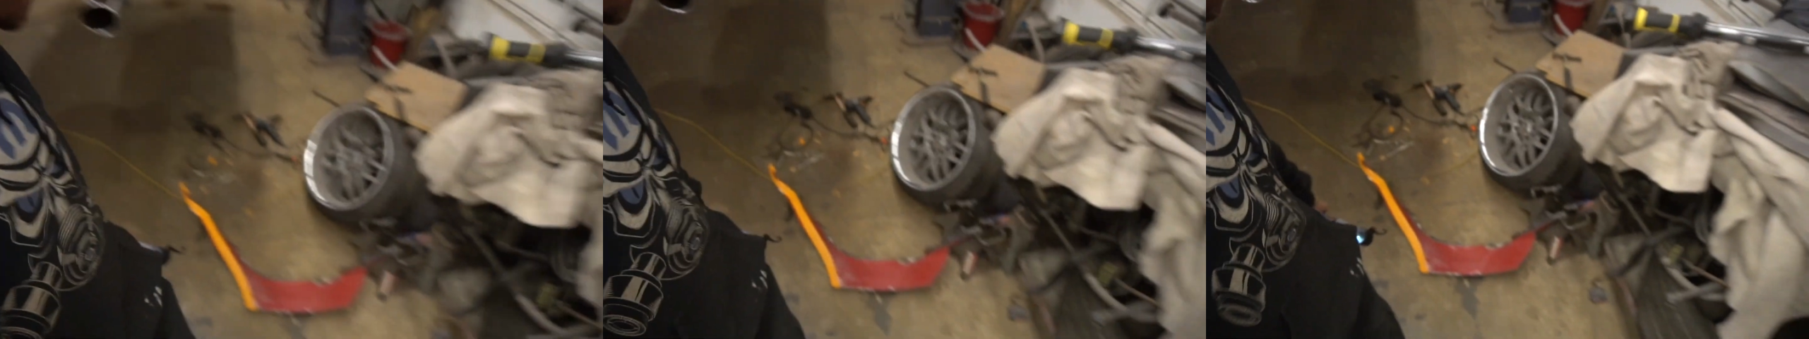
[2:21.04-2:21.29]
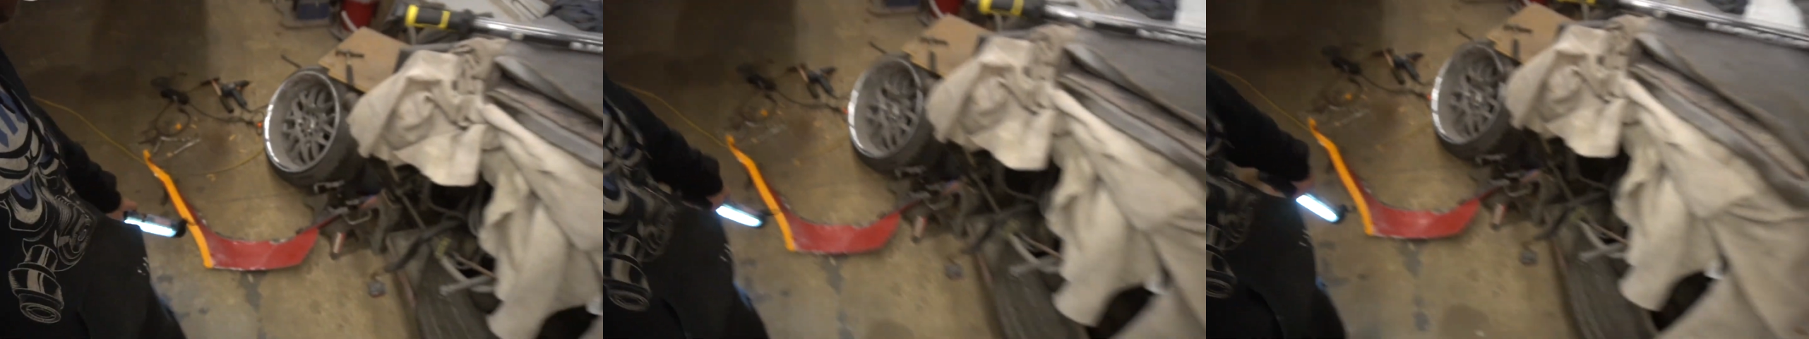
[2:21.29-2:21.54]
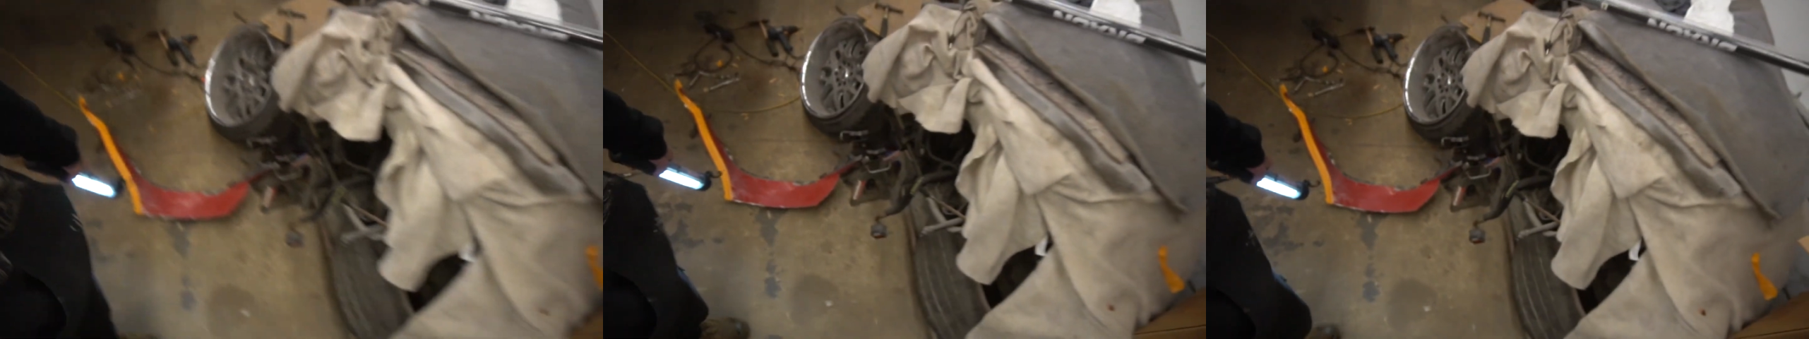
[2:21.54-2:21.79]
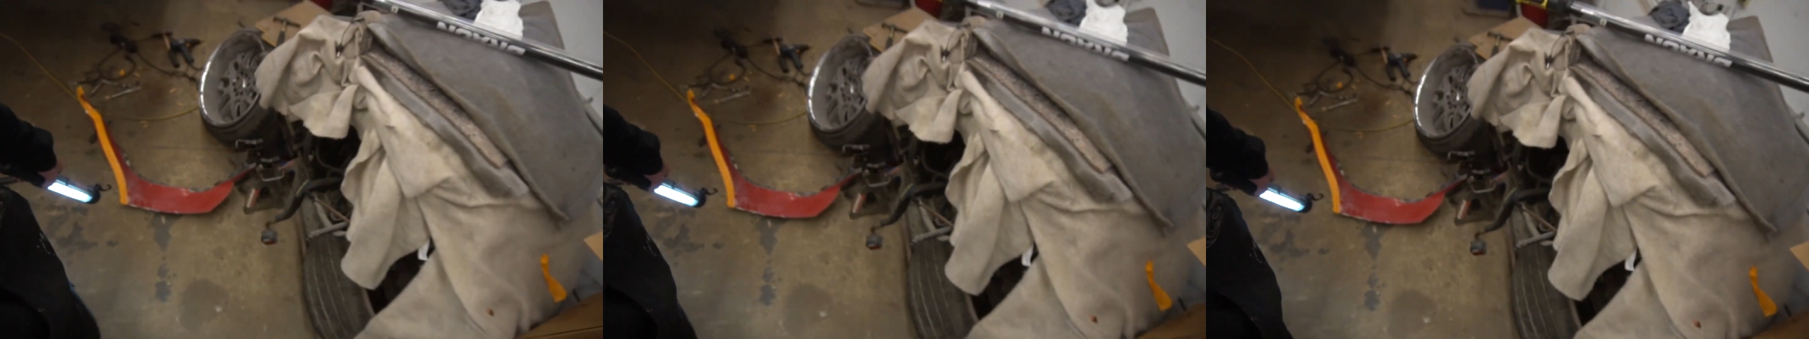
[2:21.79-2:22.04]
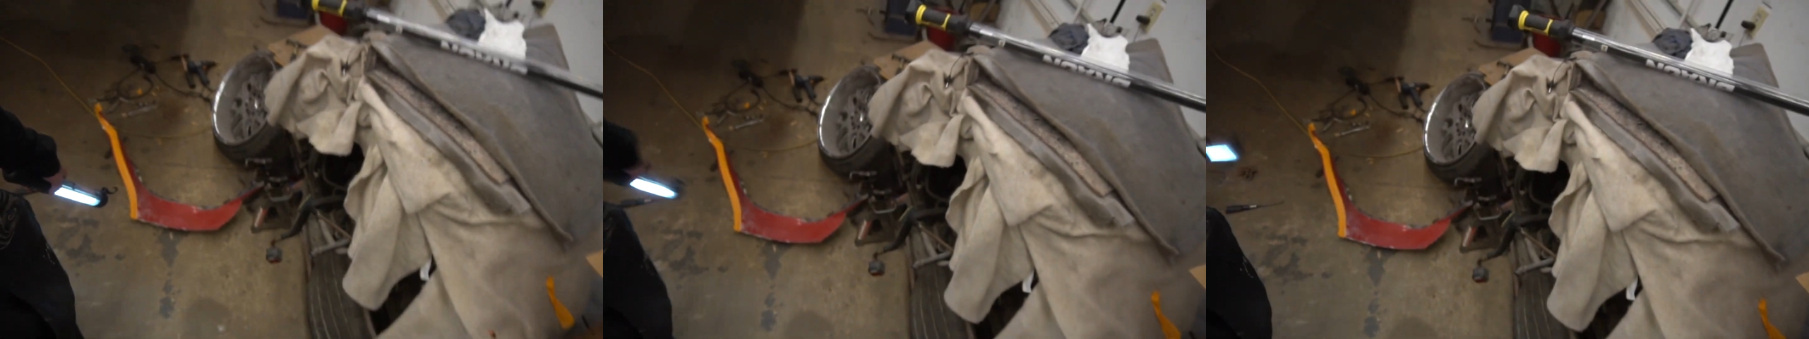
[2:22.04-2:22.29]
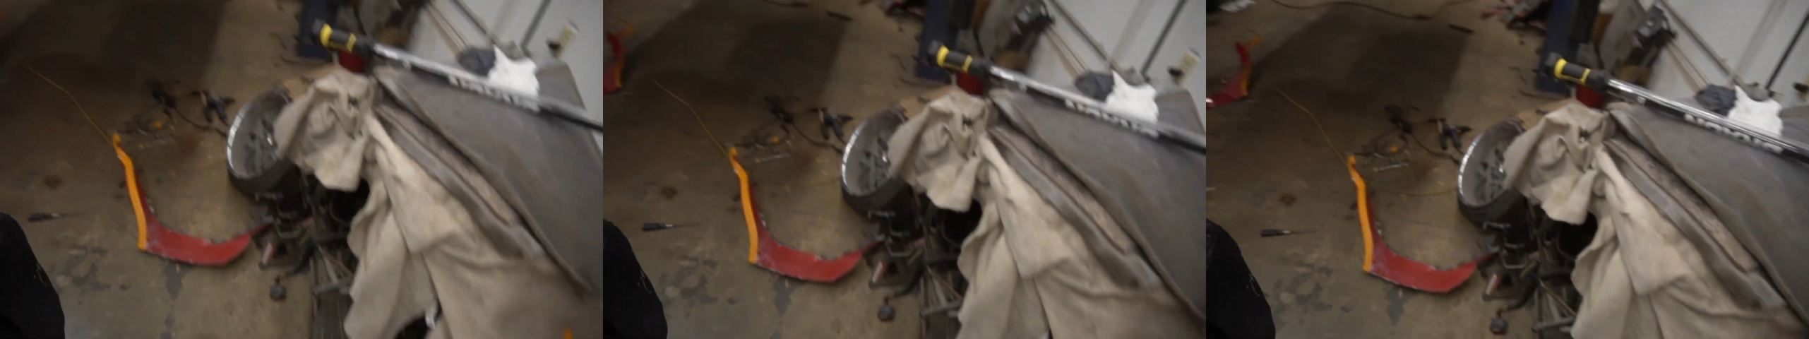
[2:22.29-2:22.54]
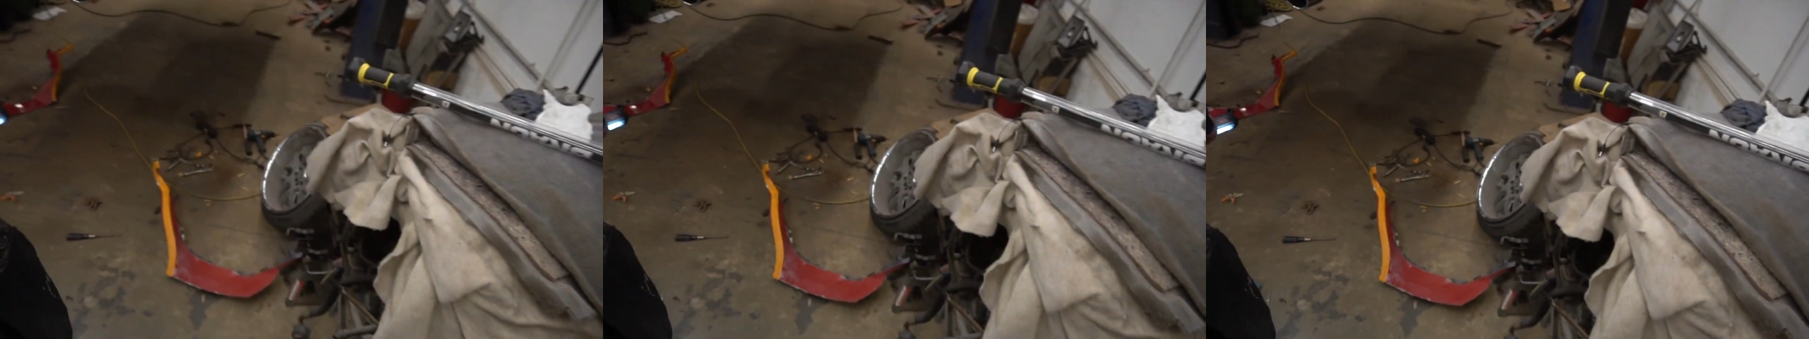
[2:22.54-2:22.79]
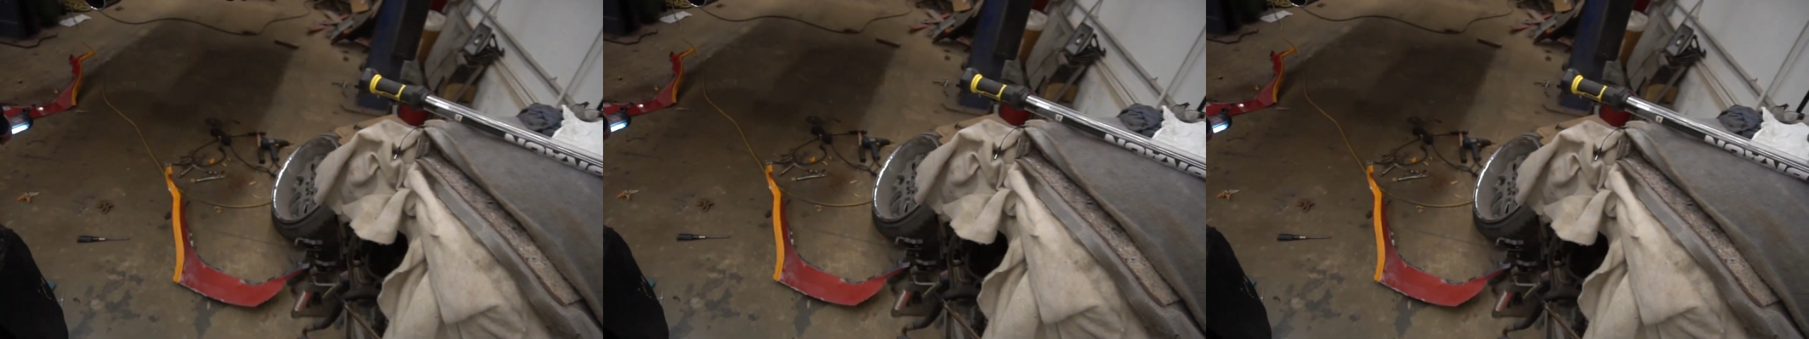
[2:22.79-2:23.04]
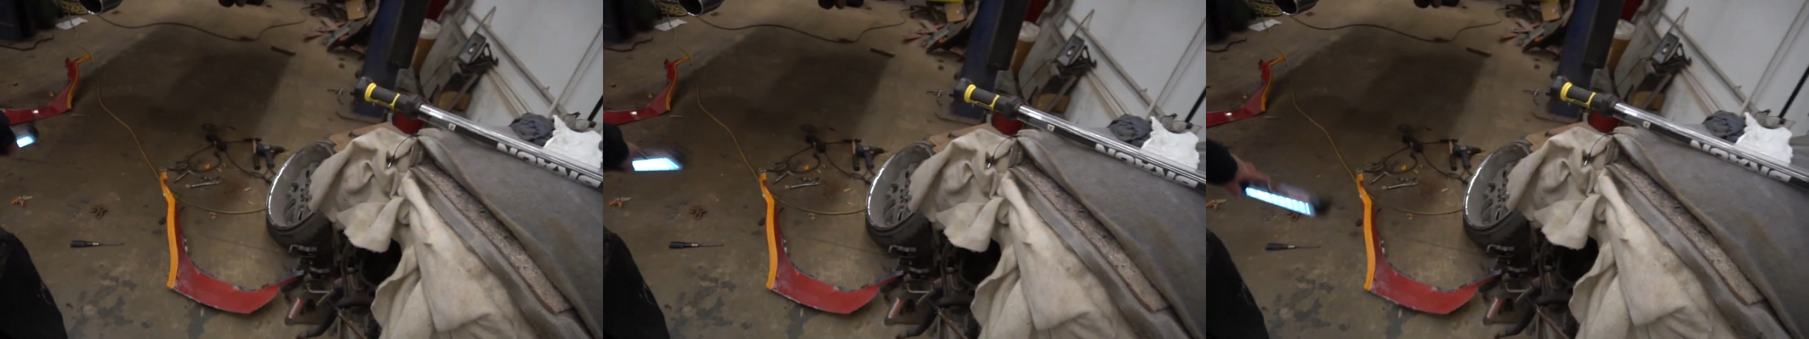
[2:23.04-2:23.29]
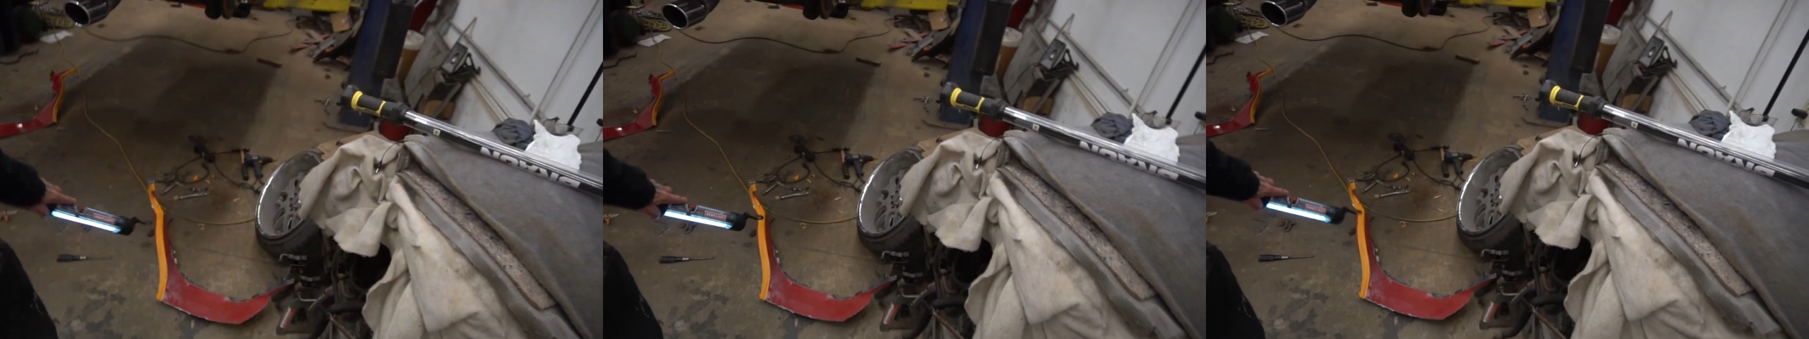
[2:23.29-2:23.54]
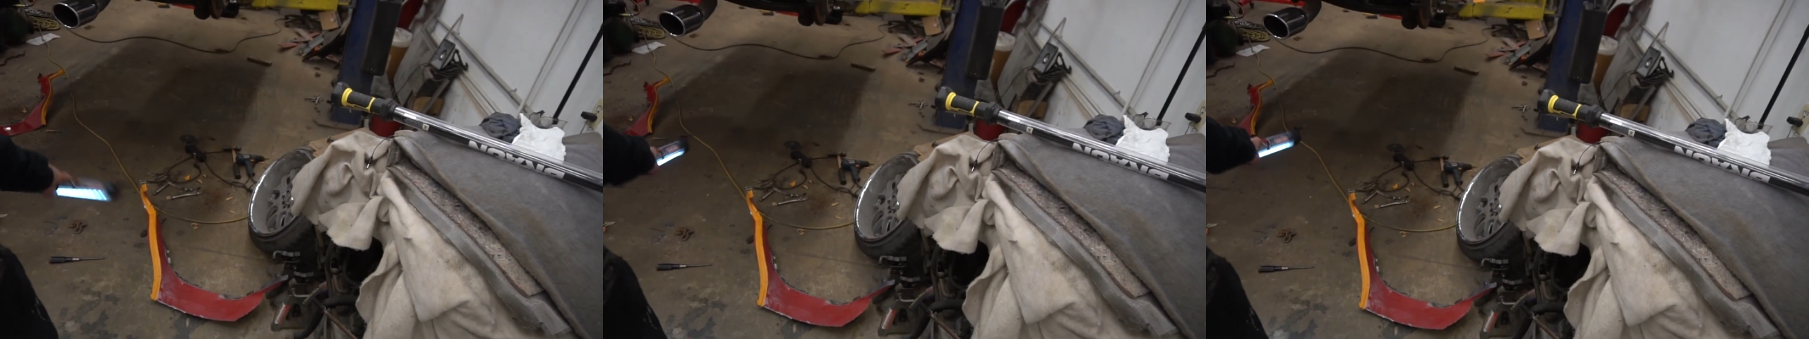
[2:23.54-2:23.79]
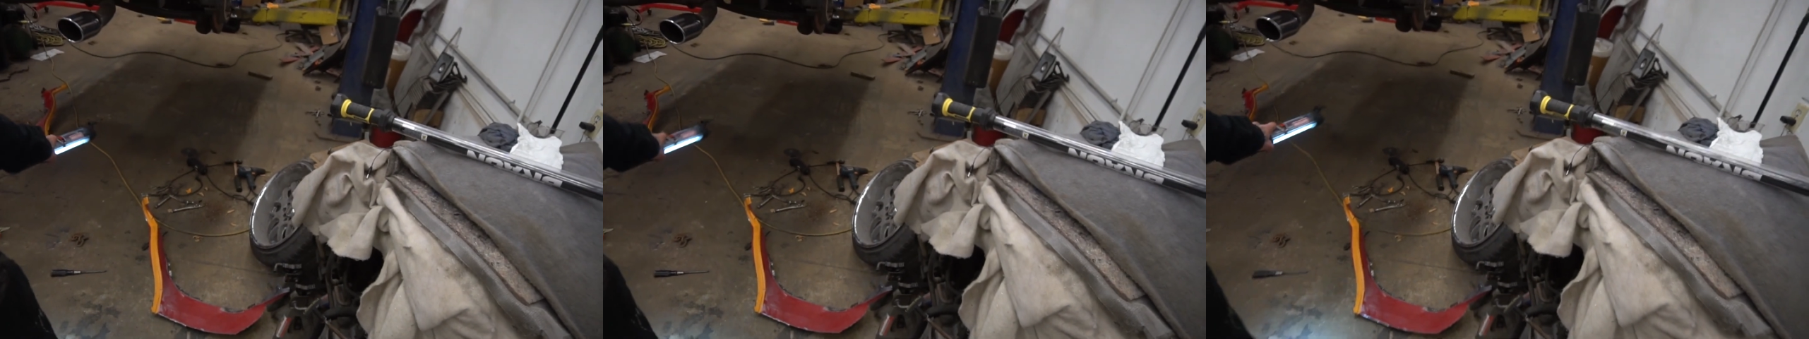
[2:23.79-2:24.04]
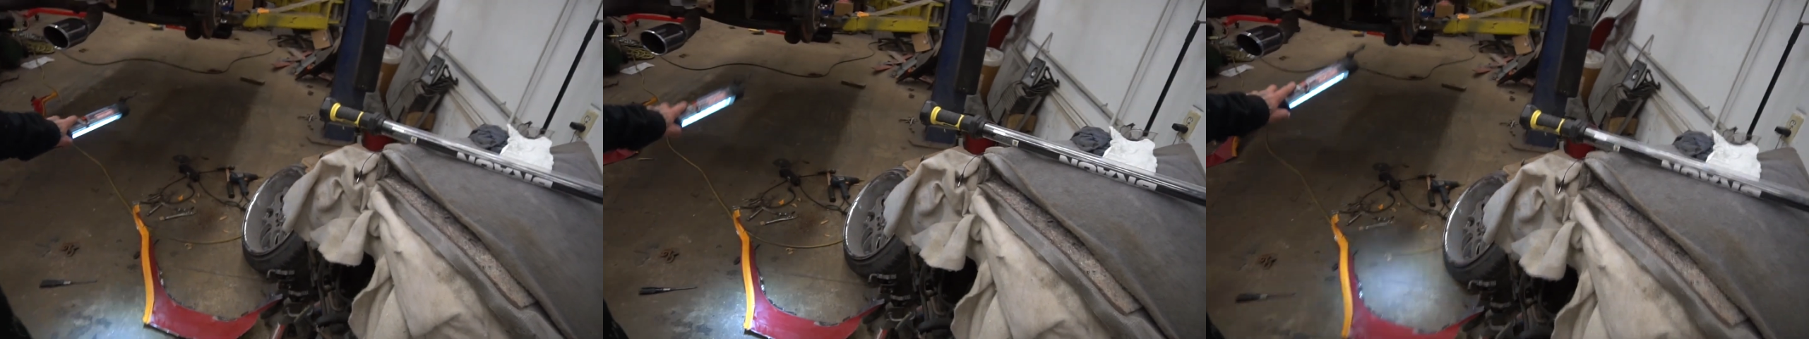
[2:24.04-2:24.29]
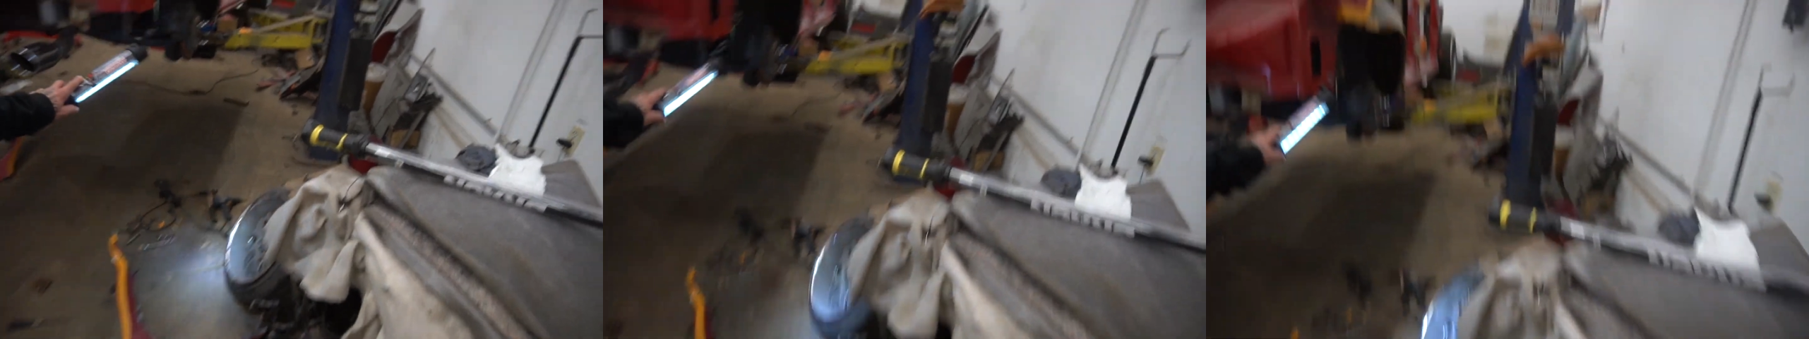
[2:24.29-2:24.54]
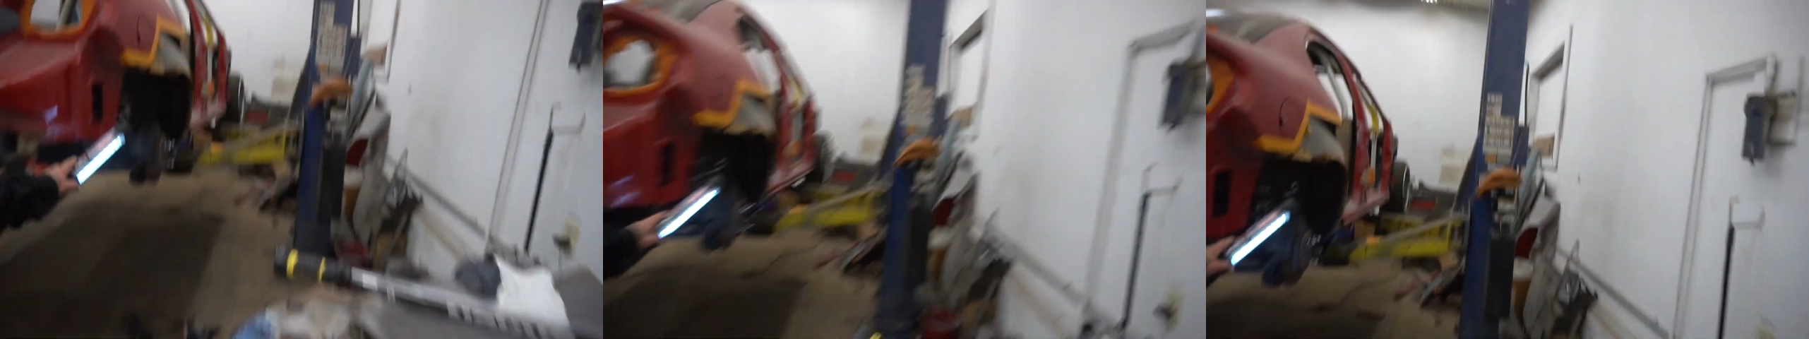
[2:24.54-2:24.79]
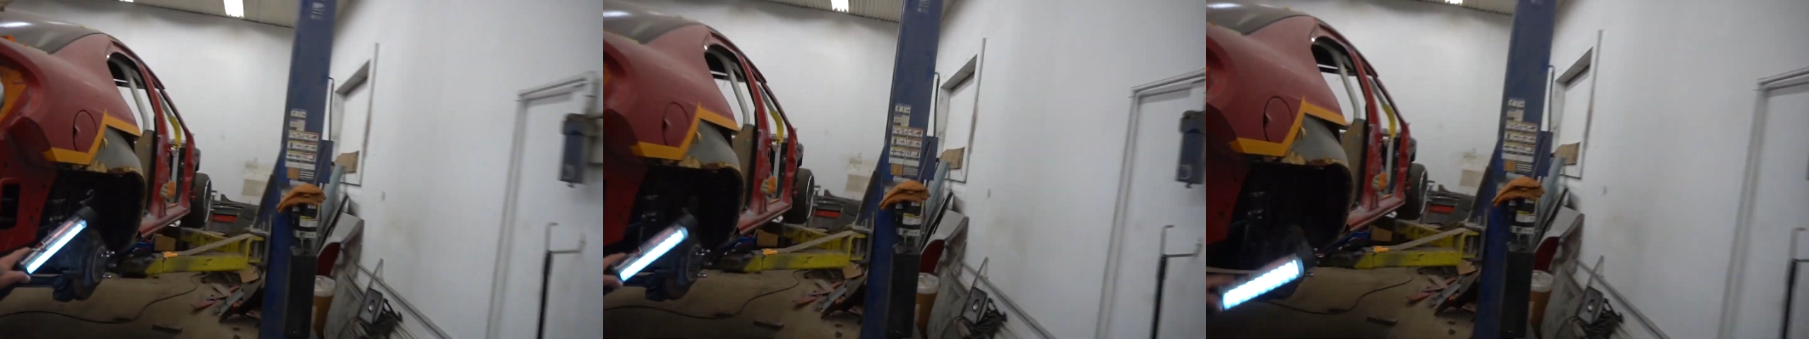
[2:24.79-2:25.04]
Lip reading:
No face is visible, so there are no lips to read.